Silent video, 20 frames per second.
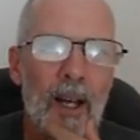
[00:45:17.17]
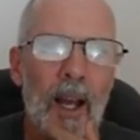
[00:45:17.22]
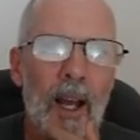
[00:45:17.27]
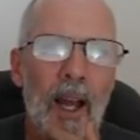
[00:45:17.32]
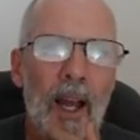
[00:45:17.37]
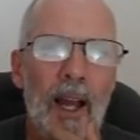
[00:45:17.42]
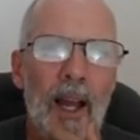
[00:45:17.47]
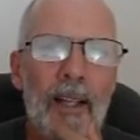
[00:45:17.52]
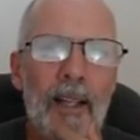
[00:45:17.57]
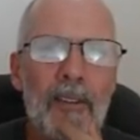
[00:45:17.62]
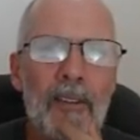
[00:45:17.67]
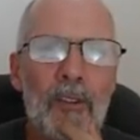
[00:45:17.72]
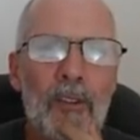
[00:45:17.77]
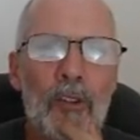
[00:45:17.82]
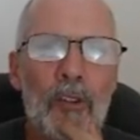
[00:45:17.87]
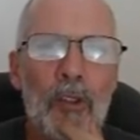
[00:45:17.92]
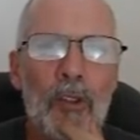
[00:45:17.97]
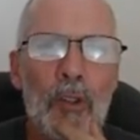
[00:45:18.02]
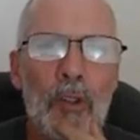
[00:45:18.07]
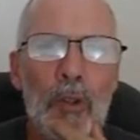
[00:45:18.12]
Had
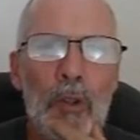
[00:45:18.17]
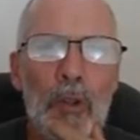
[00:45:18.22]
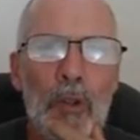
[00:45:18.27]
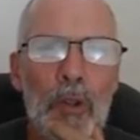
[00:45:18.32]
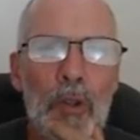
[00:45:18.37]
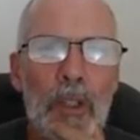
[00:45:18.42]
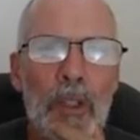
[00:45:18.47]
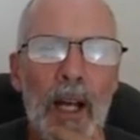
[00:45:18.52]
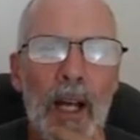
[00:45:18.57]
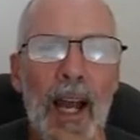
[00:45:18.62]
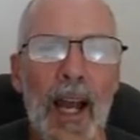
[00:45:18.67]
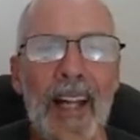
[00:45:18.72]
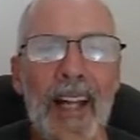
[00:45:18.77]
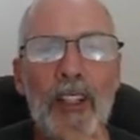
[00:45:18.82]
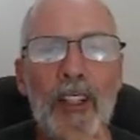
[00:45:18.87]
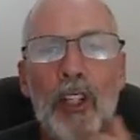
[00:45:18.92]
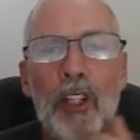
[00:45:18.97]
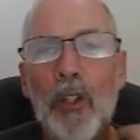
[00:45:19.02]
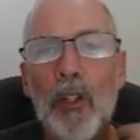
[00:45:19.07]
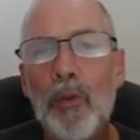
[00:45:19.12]

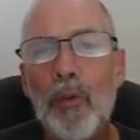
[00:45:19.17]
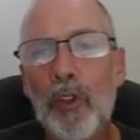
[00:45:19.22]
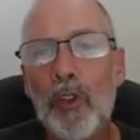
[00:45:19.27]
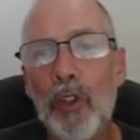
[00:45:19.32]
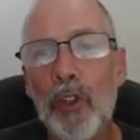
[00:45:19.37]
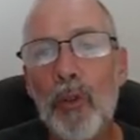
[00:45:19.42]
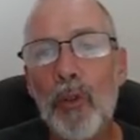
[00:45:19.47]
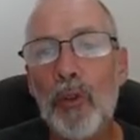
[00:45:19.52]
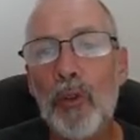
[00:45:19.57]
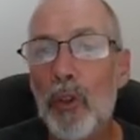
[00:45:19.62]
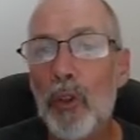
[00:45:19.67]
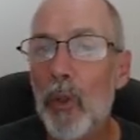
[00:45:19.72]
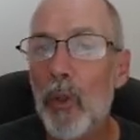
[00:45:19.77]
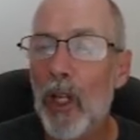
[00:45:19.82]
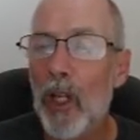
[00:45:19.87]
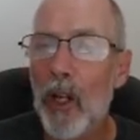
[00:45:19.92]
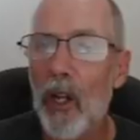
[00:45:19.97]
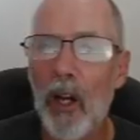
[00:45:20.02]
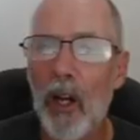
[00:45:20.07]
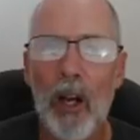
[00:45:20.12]
you to do
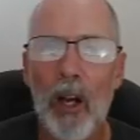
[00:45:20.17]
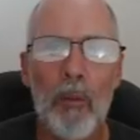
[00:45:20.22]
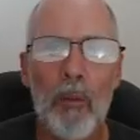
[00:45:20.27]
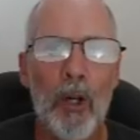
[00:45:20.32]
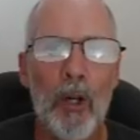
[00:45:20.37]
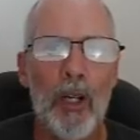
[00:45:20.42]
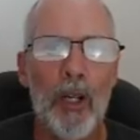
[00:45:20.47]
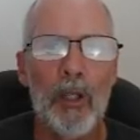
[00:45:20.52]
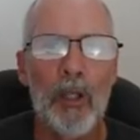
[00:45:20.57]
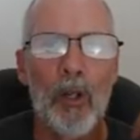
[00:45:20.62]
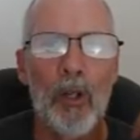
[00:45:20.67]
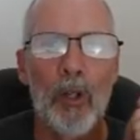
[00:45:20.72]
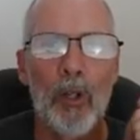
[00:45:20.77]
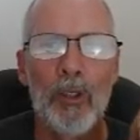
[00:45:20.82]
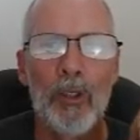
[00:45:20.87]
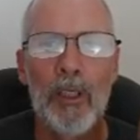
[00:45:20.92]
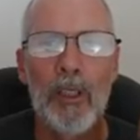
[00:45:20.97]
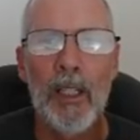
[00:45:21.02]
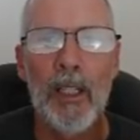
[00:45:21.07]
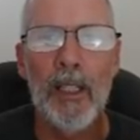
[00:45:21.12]
a lot of homework, or
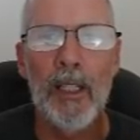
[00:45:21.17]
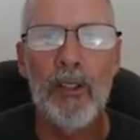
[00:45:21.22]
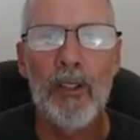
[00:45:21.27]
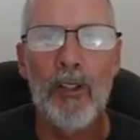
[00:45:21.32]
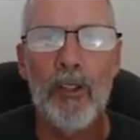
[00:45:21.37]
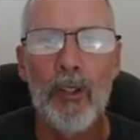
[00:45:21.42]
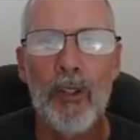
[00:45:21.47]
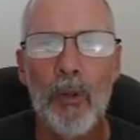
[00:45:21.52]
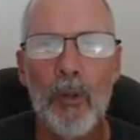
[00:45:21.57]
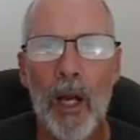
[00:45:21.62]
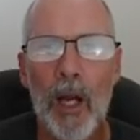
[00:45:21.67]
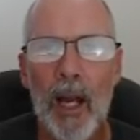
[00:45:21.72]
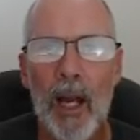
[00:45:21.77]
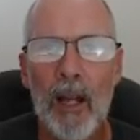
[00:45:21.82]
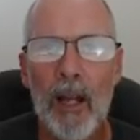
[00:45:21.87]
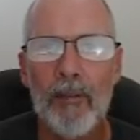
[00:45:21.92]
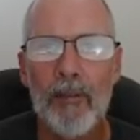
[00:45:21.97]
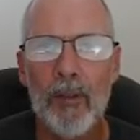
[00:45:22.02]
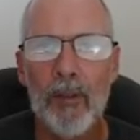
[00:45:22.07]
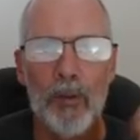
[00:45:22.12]
did you
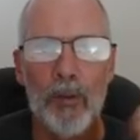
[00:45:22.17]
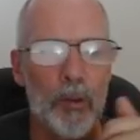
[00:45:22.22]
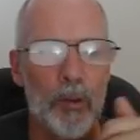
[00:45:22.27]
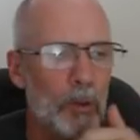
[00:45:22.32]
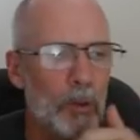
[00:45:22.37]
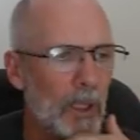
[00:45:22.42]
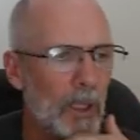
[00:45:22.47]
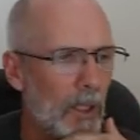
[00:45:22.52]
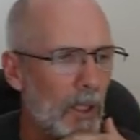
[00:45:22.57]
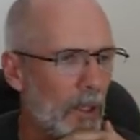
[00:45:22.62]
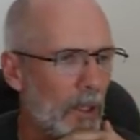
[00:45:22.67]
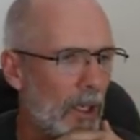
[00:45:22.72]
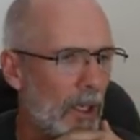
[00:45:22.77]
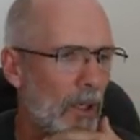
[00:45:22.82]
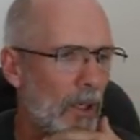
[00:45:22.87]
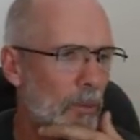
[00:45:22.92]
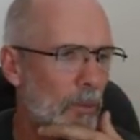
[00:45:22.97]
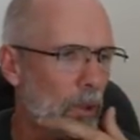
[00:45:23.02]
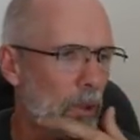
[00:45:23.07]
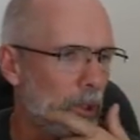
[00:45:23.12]
have to do a lot of
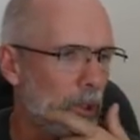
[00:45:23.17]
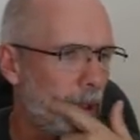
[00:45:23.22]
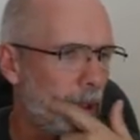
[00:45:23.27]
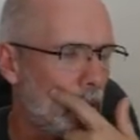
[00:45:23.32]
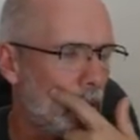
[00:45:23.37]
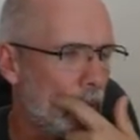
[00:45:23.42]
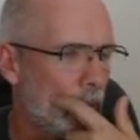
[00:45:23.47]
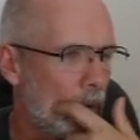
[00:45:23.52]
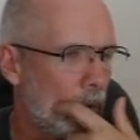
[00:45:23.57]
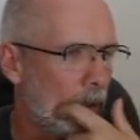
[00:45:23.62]
homework?